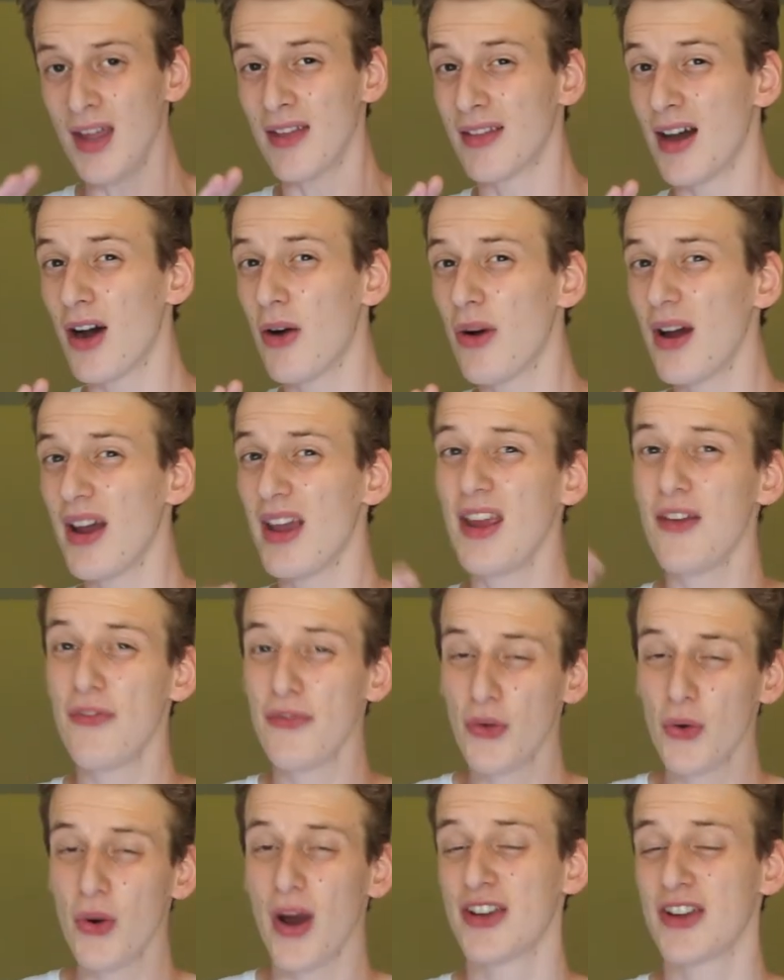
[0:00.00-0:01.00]
Now,
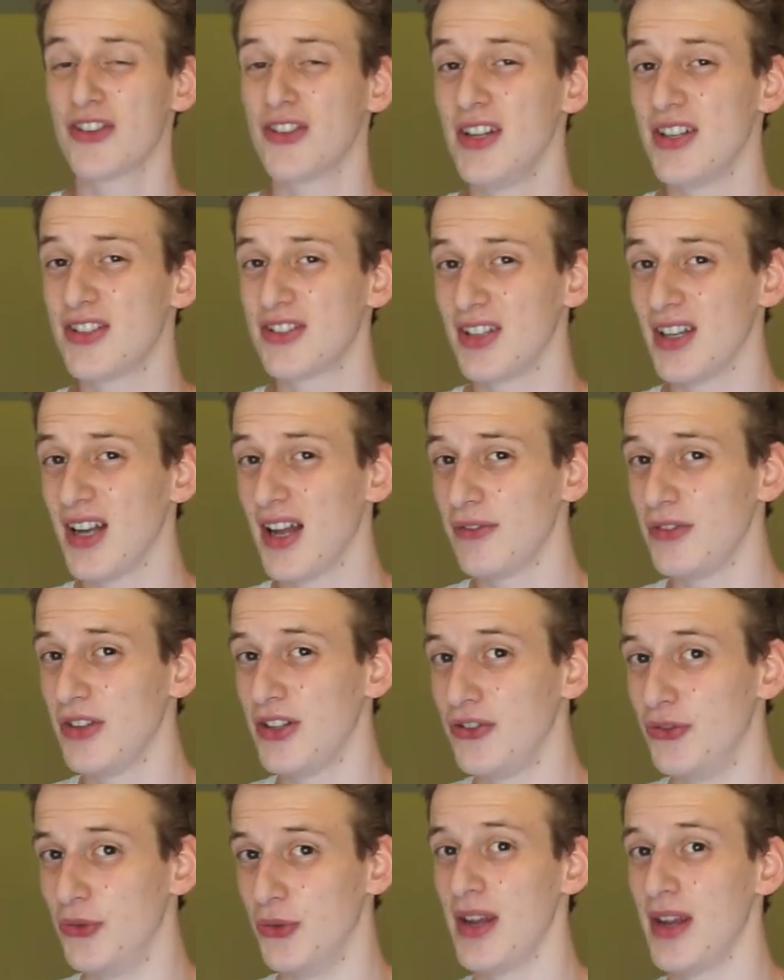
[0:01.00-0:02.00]
if you actually still have
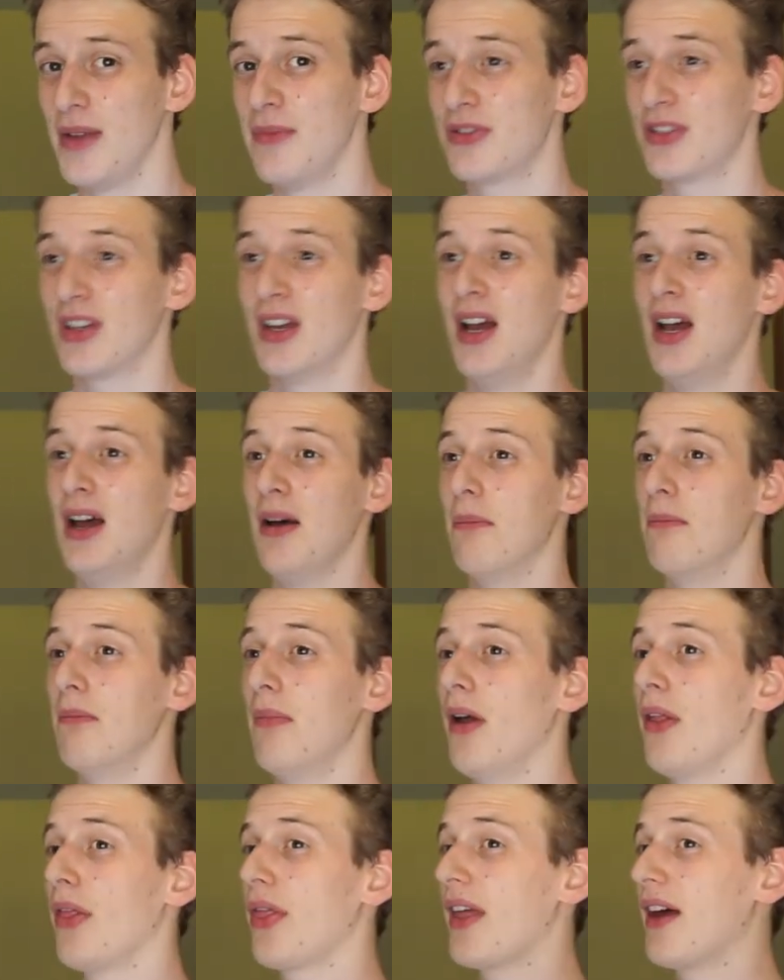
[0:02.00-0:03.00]
these dreams
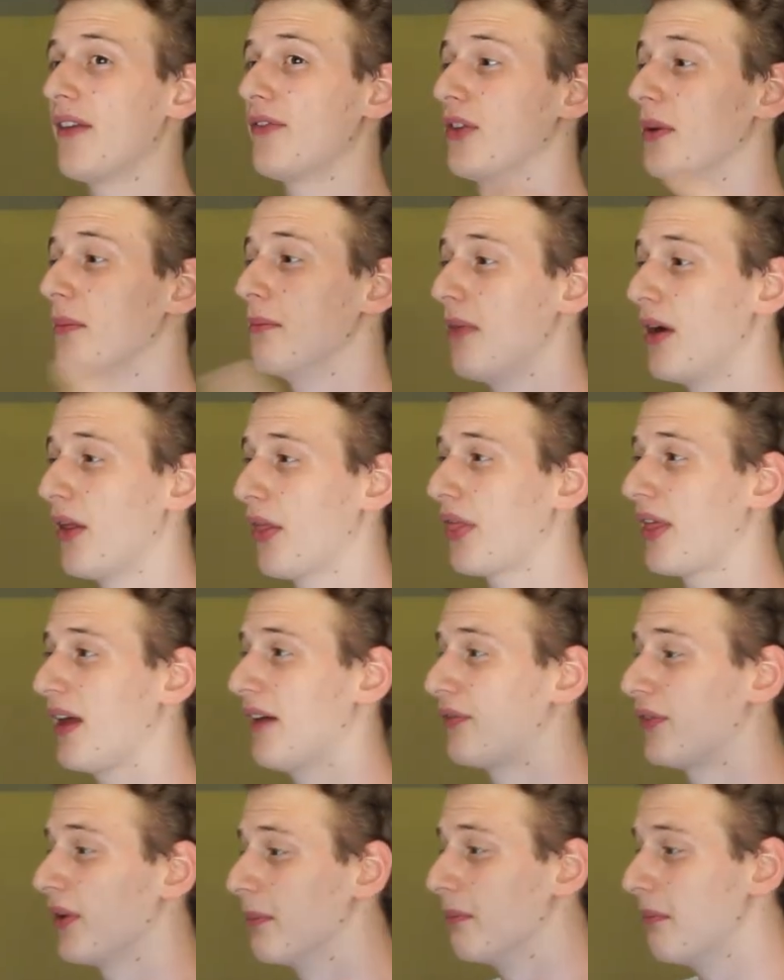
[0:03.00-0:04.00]
month after month
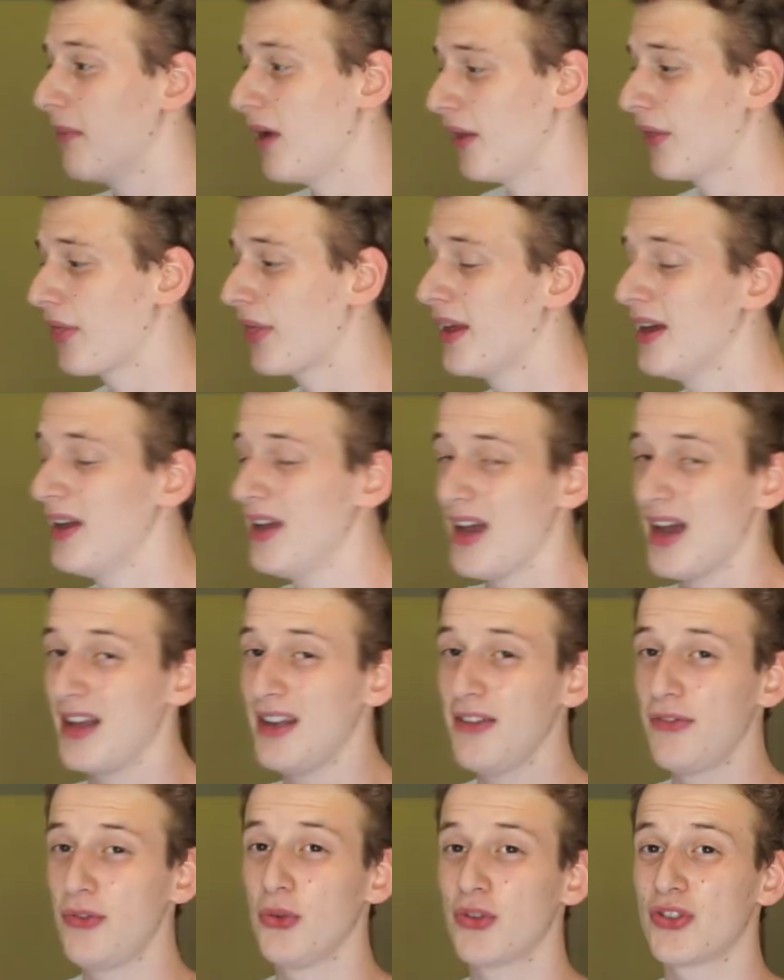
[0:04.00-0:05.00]
after month, and
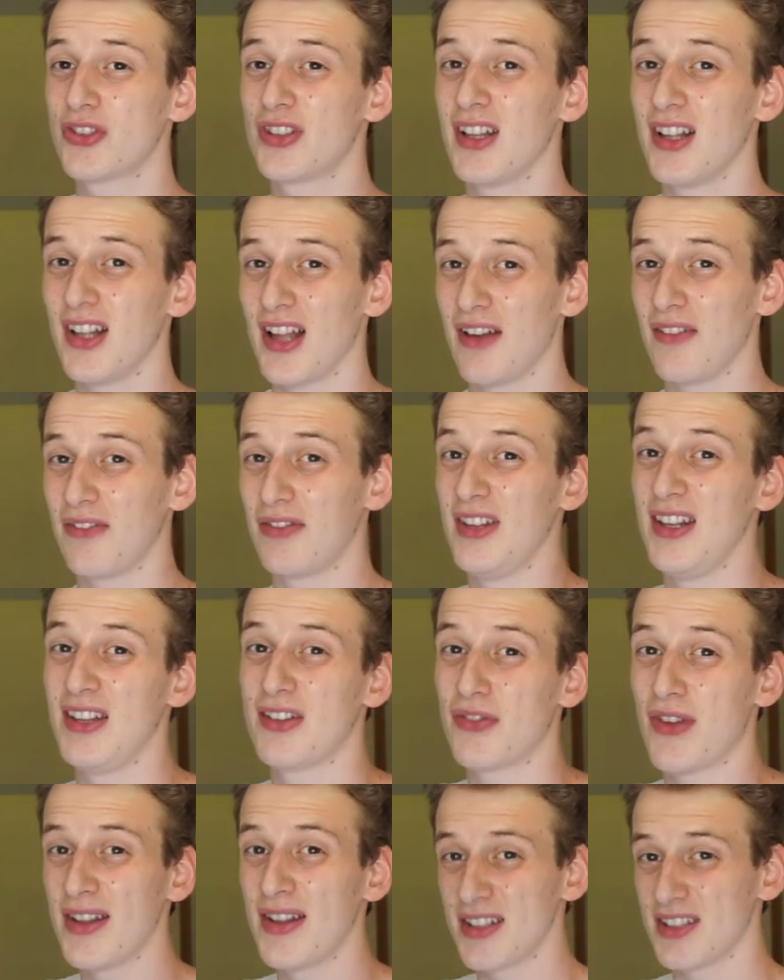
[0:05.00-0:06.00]
if you still have these
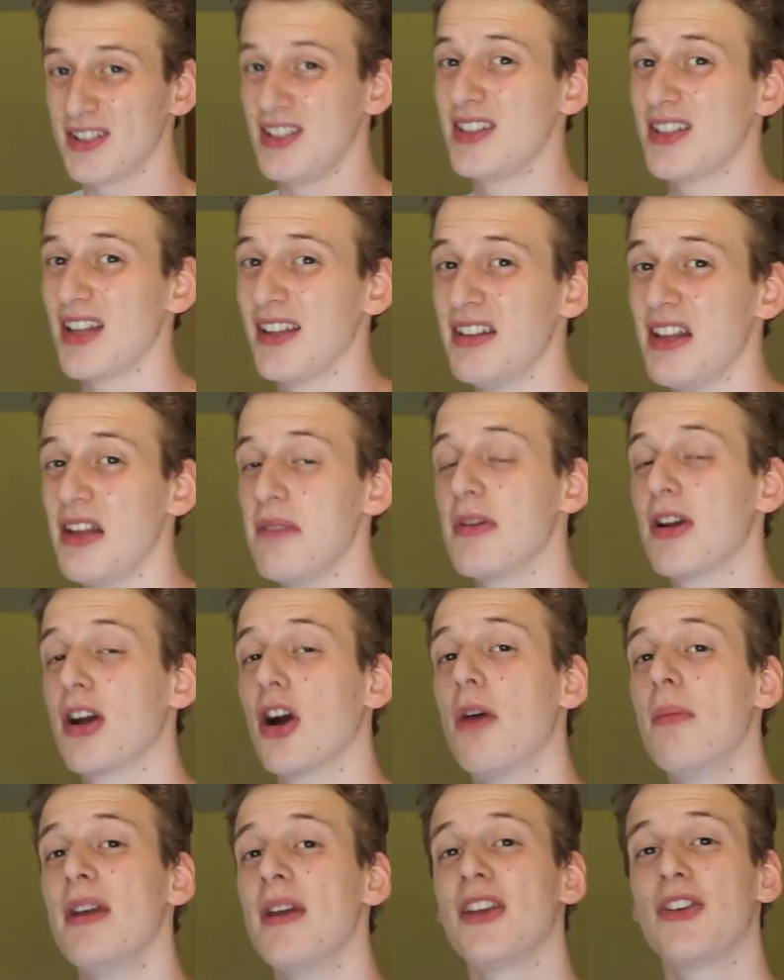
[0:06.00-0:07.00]
fantasies and they
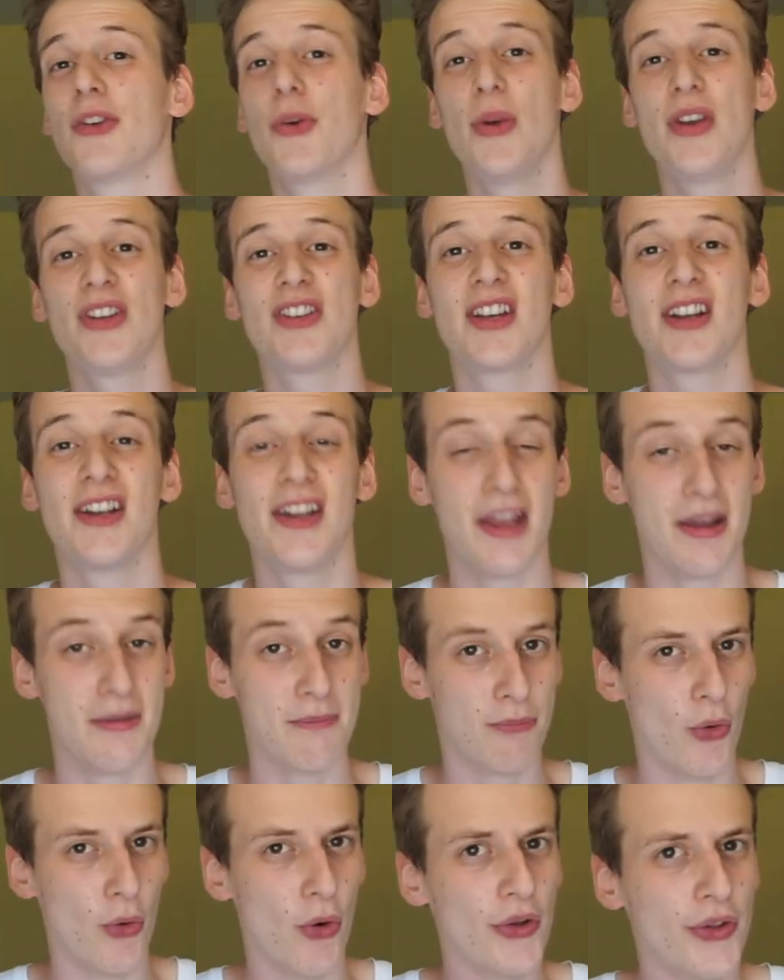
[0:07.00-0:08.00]
become increasingly
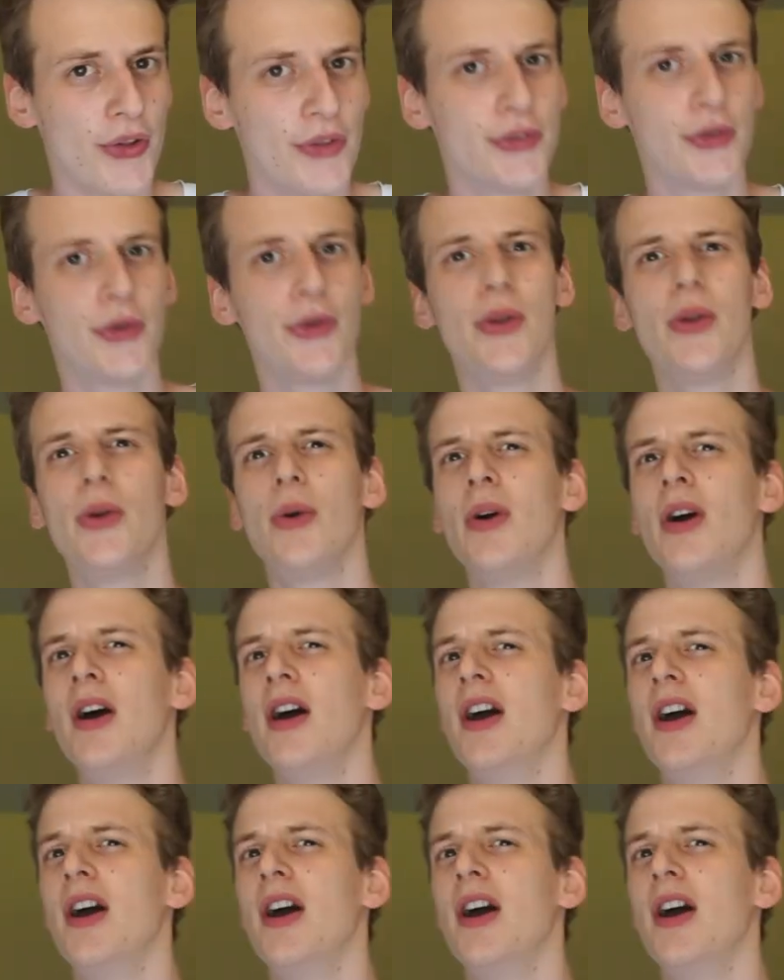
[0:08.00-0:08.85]
important to you,